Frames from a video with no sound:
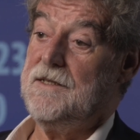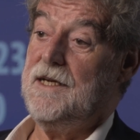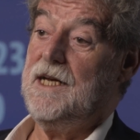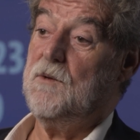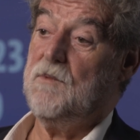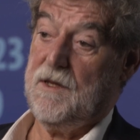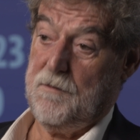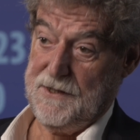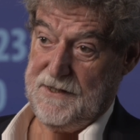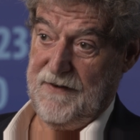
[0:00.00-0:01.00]
dealing
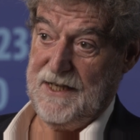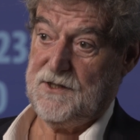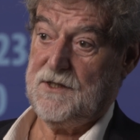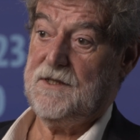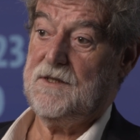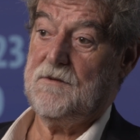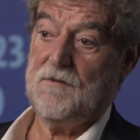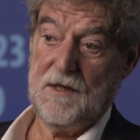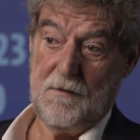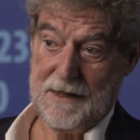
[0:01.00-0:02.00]
with
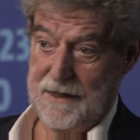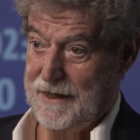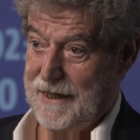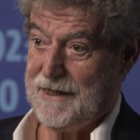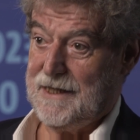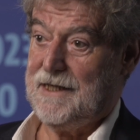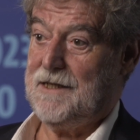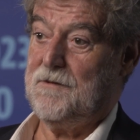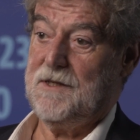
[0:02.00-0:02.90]
preservation, with metadata,